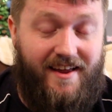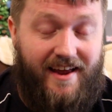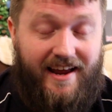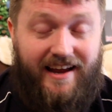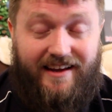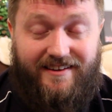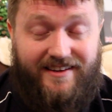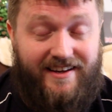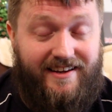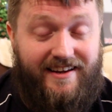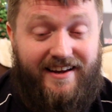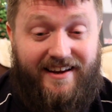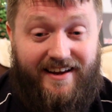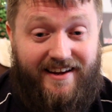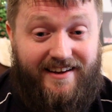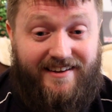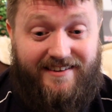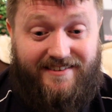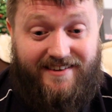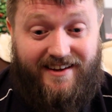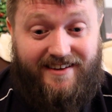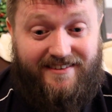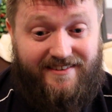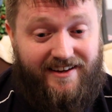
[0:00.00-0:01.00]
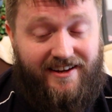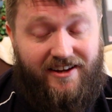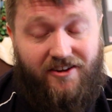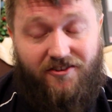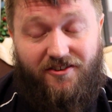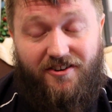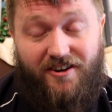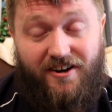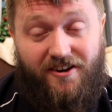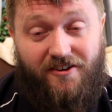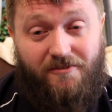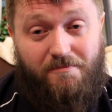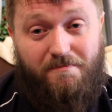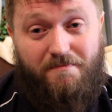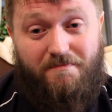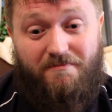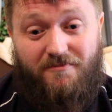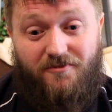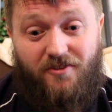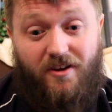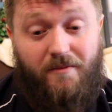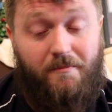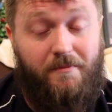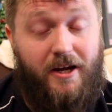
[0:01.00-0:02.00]
It is as it is, you know.
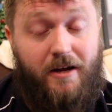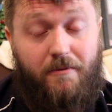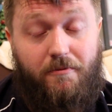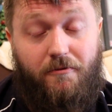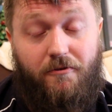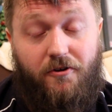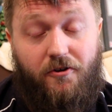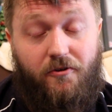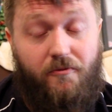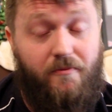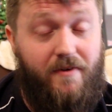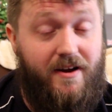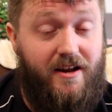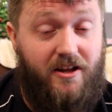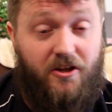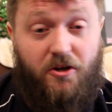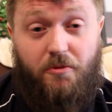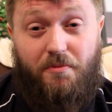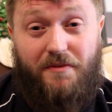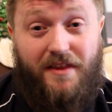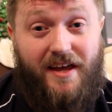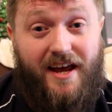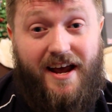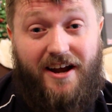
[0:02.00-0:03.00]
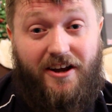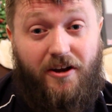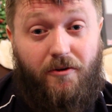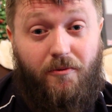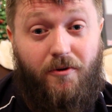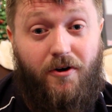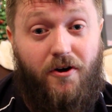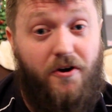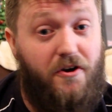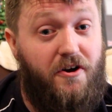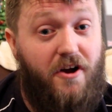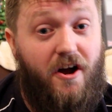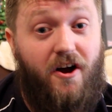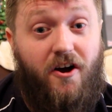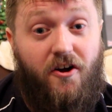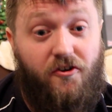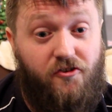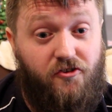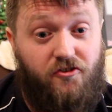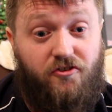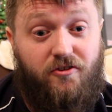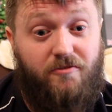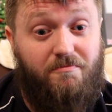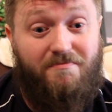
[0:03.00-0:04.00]
Some people that are really good with their handiwork are
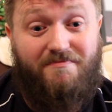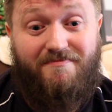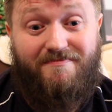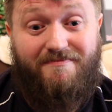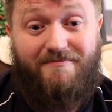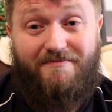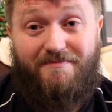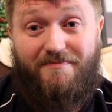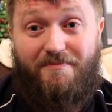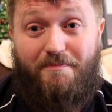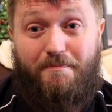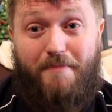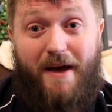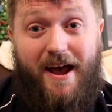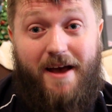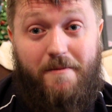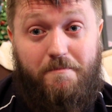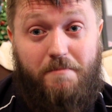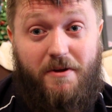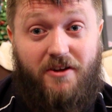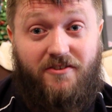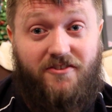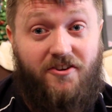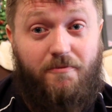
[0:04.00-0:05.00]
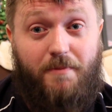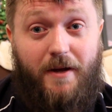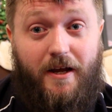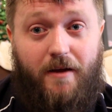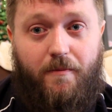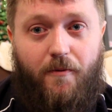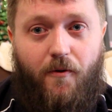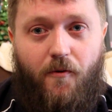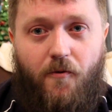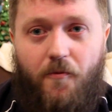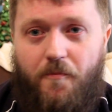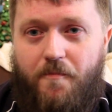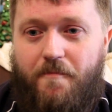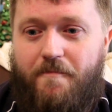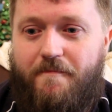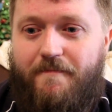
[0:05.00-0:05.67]
just bad business people.